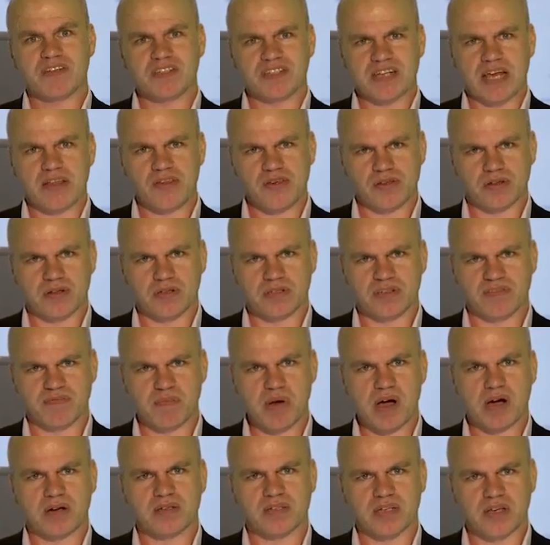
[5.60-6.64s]
essentials of
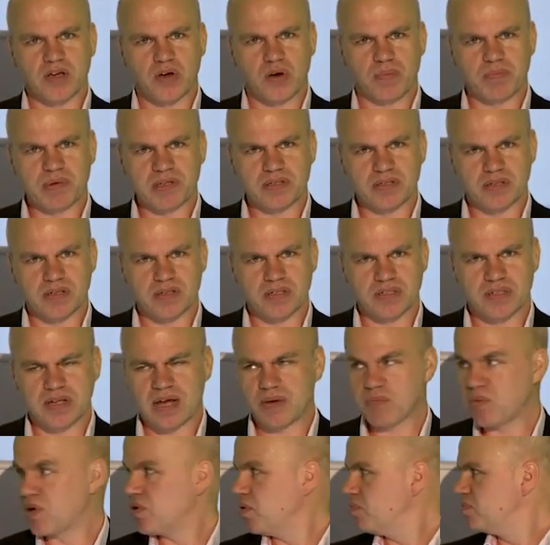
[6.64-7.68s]
marketing your business,
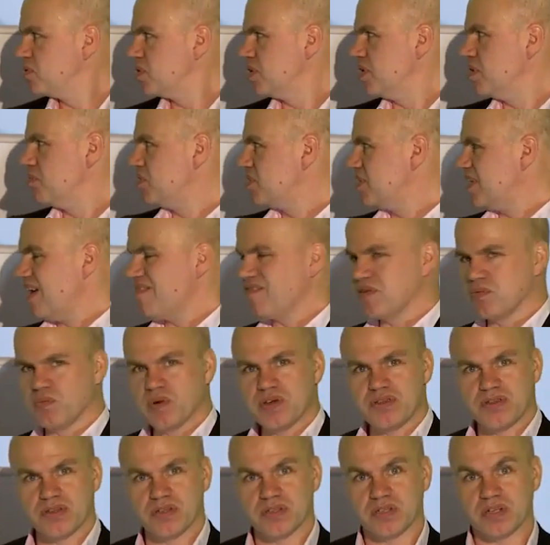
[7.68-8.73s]
and we're up to number 7,
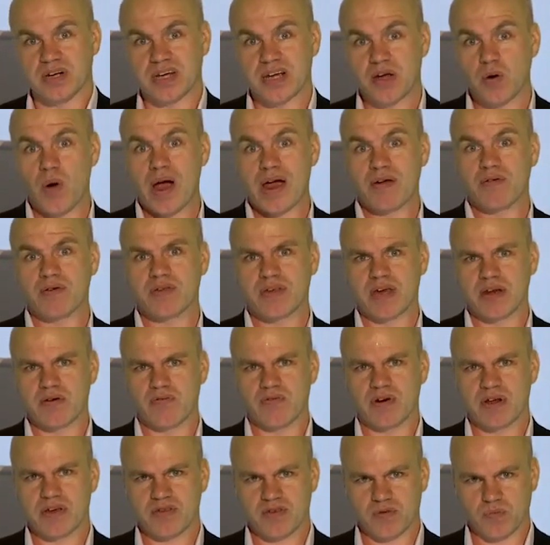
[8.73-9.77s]
which is an inquiry
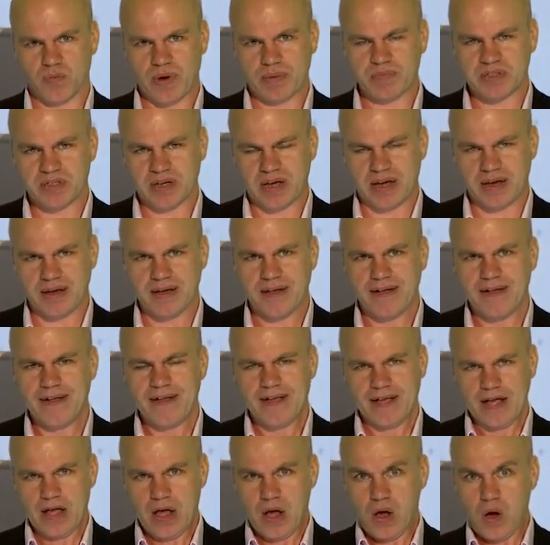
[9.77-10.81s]
generation website.
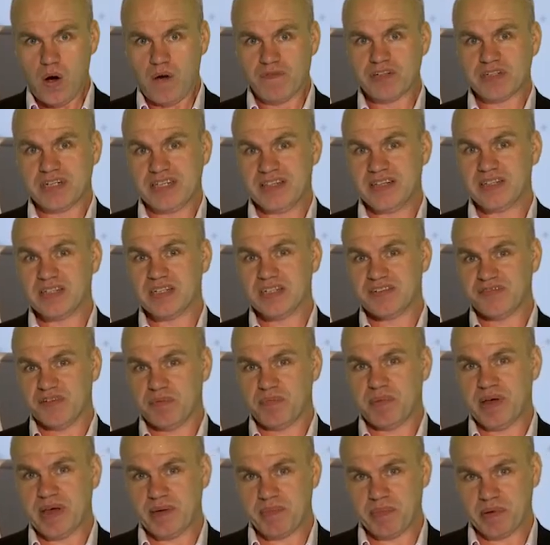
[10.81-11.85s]
Obviously, this is for
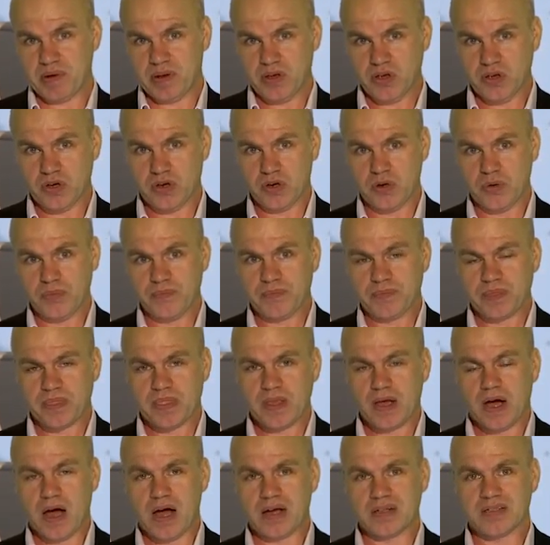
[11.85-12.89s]
people who
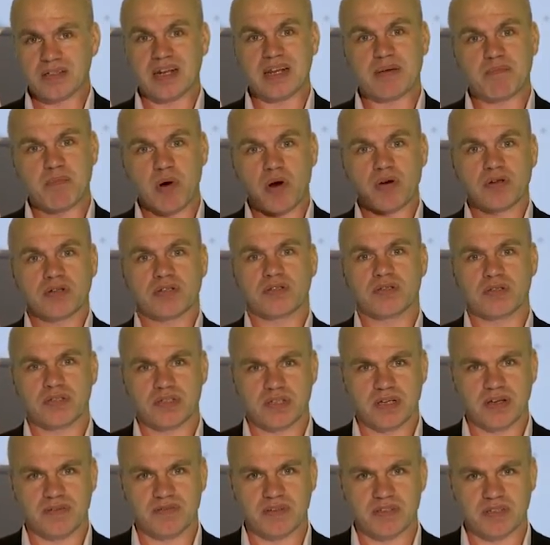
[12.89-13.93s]
are selling products and
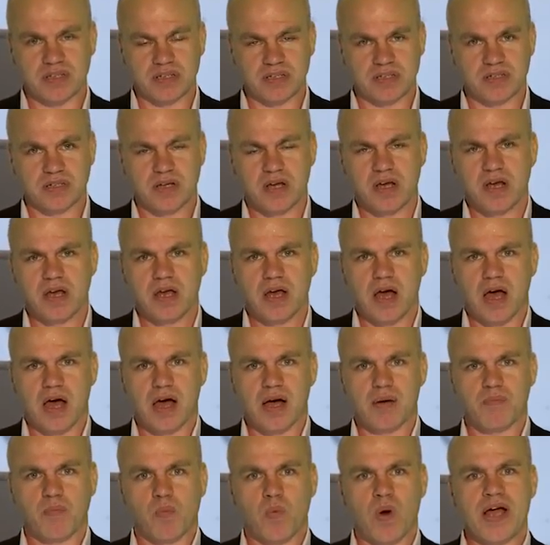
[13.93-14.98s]
services
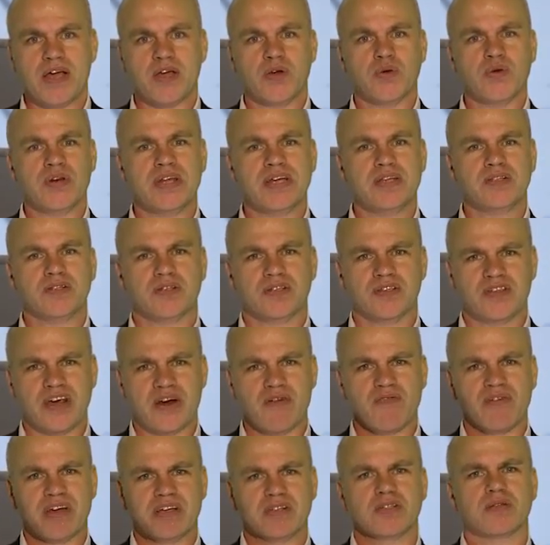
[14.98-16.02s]
where you need to
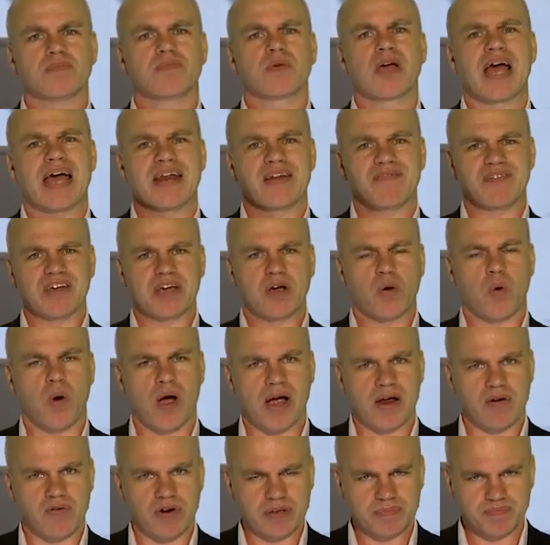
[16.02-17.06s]
generate some kind of
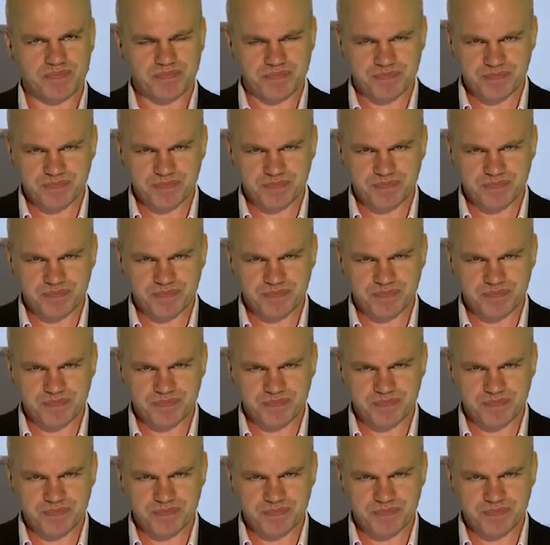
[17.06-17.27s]
inquiry.